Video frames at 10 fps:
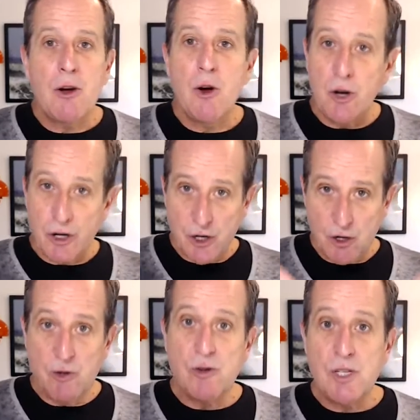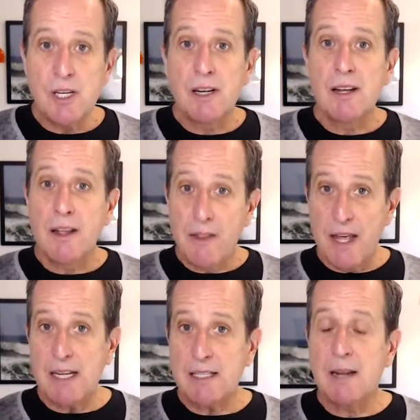who could use
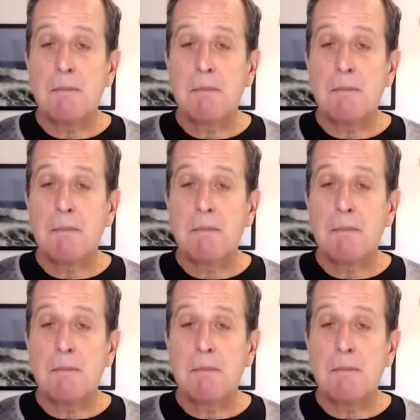this,